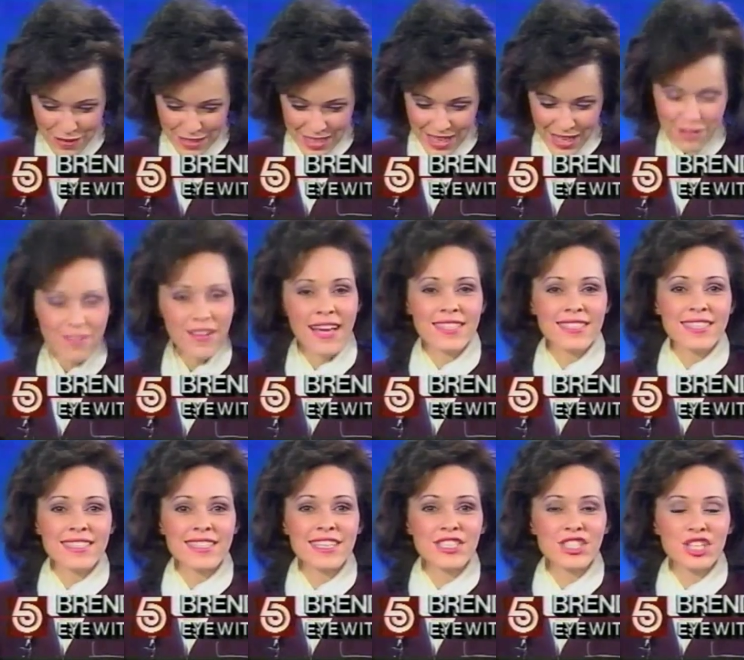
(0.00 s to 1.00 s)
Well, for Tech fans,
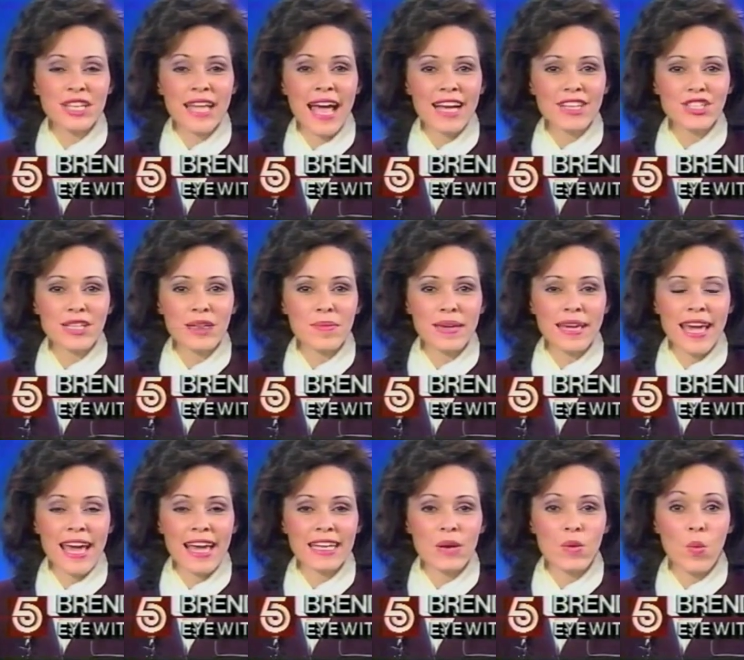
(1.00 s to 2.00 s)
the tension actually
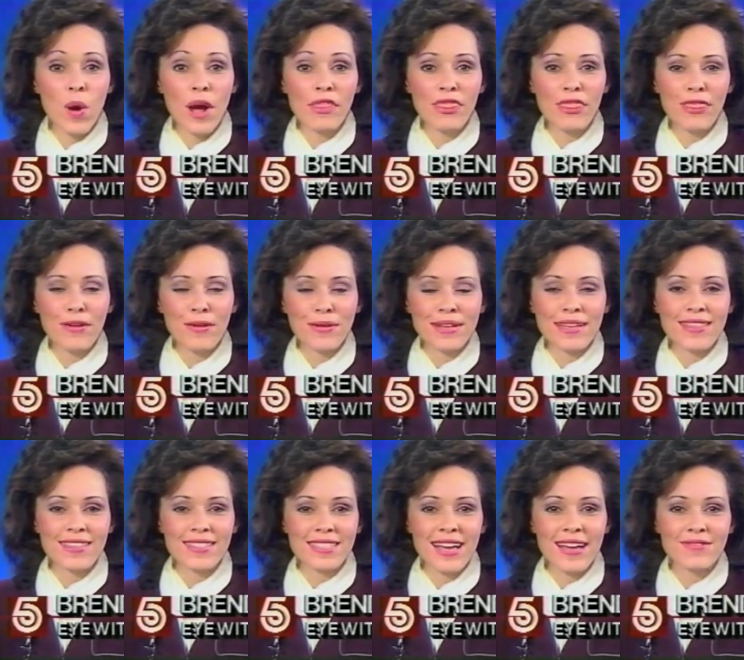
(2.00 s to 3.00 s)
began at 1.30
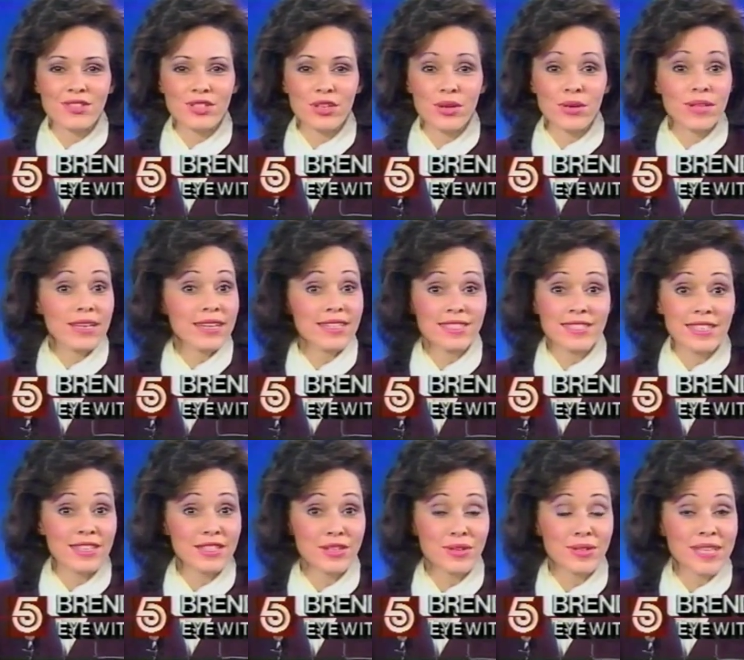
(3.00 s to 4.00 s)
this afternoon. It
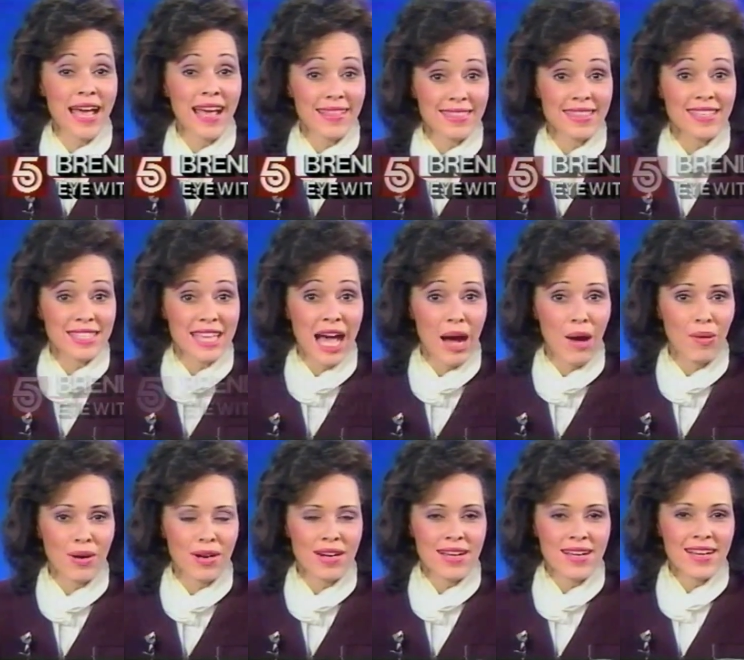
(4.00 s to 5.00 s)
continues at this
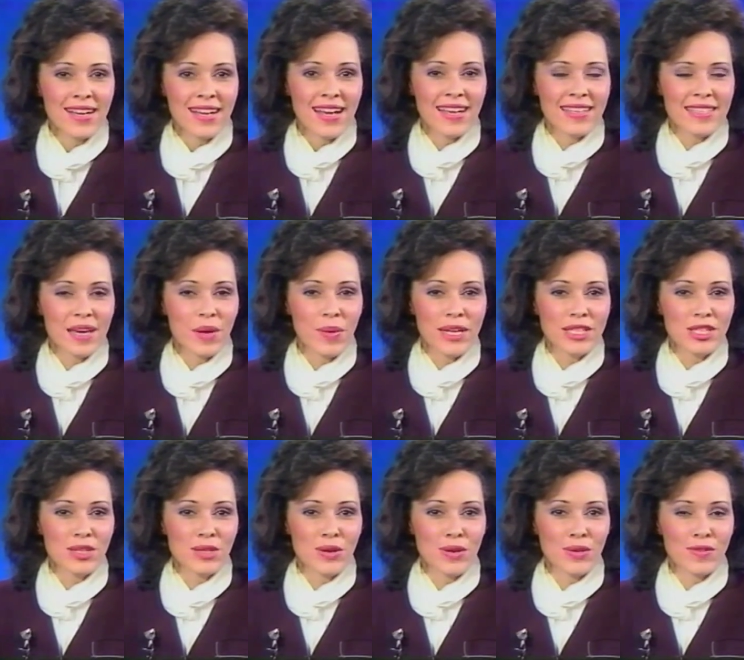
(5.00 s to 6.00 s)
hour as they wait
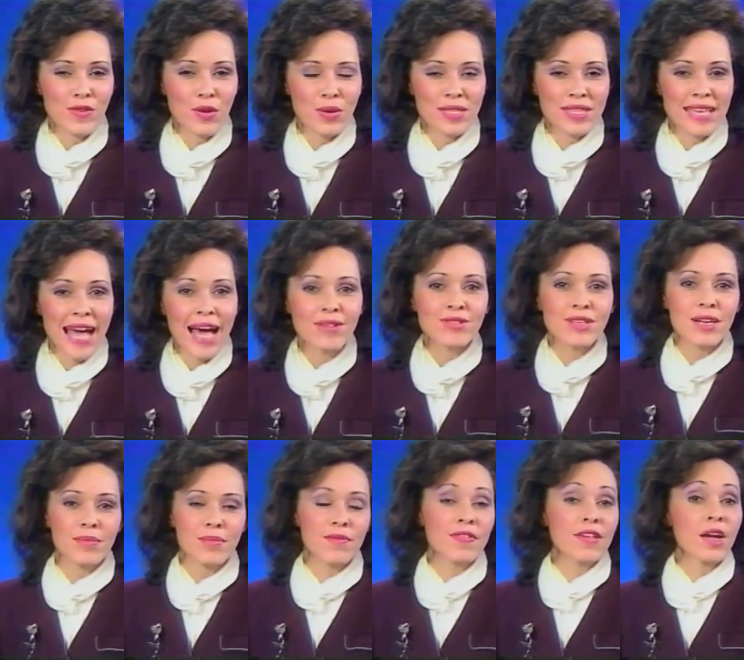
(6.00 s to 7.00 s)
to learn, of course, the
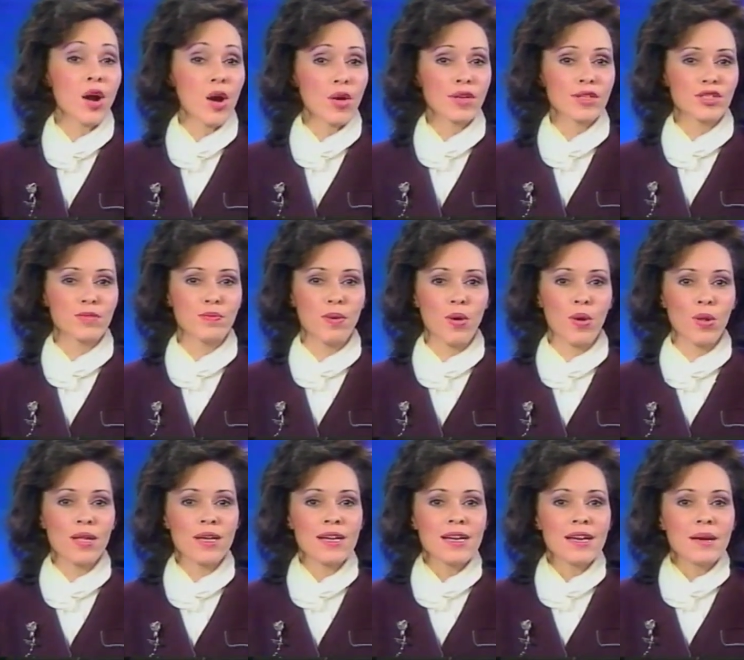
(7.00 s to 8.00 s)
outcome of the Orange
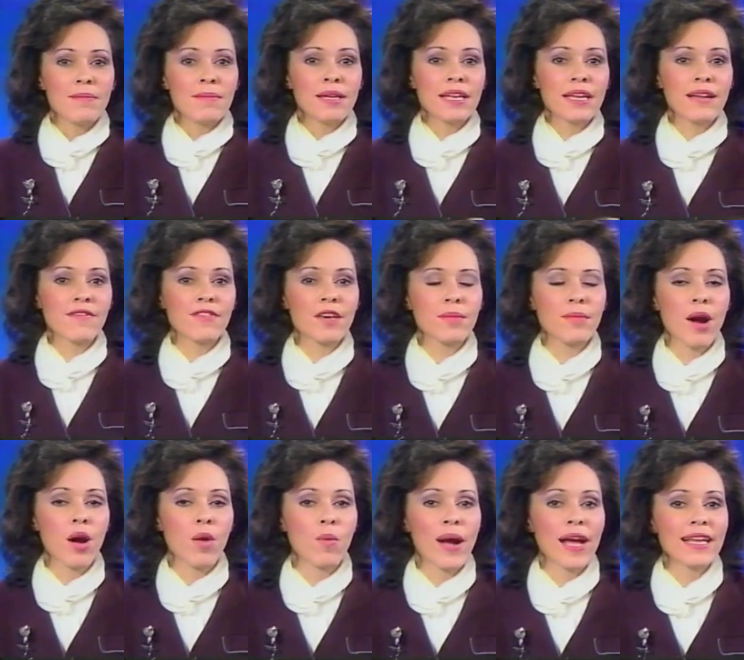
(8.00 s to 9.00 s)
Bowl. Many of them
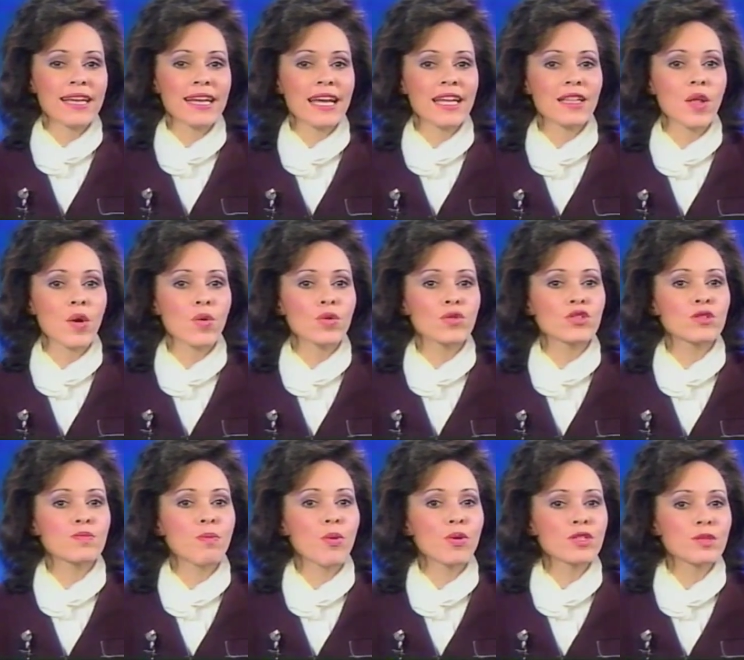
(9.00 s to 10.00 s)
are waiting at local
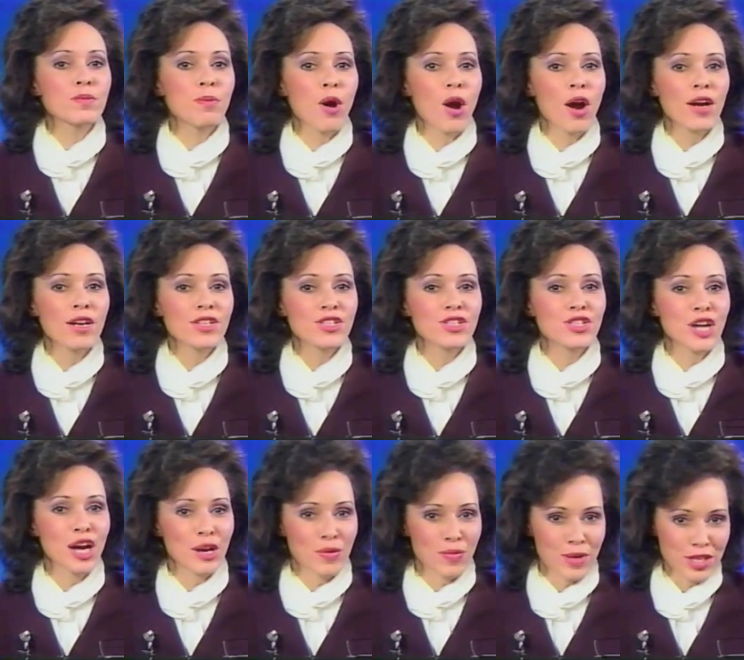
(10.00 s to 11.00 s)
sports bars.
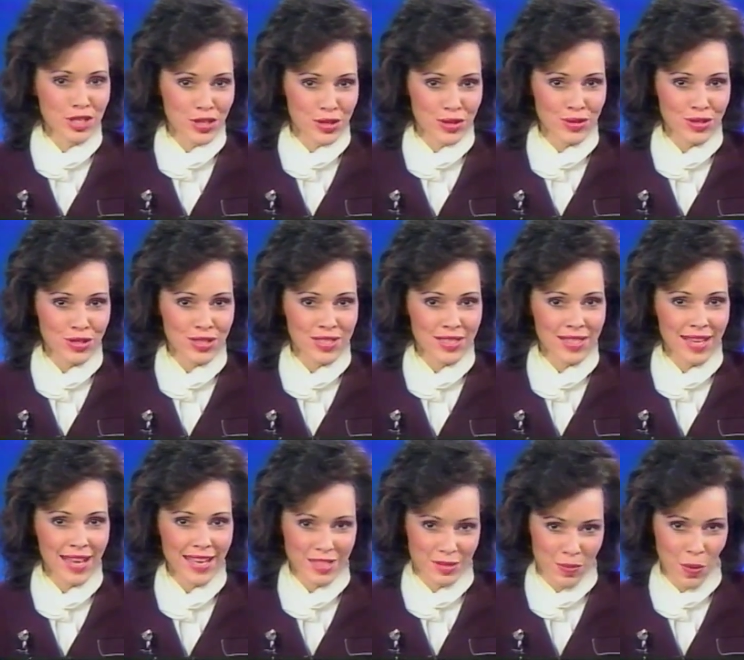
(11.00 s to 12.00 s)
Doug Richards
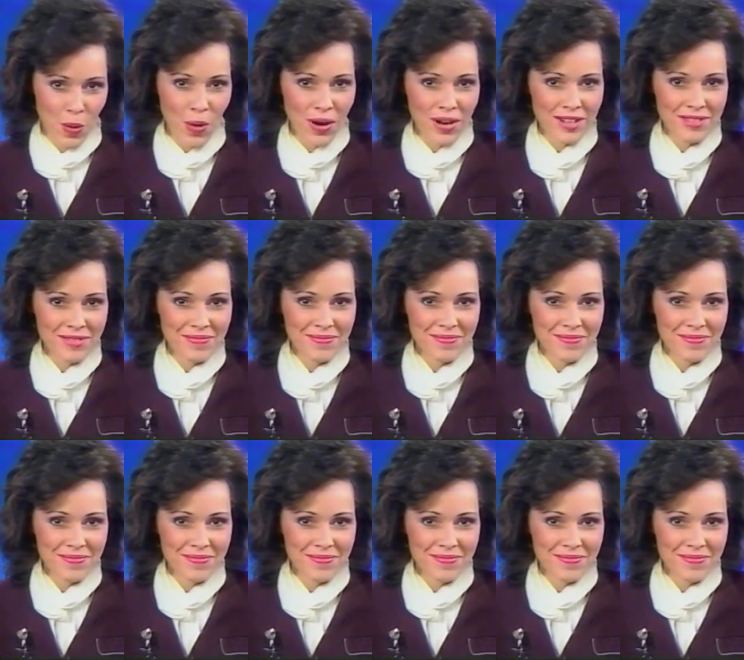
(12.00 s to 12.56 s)
has more.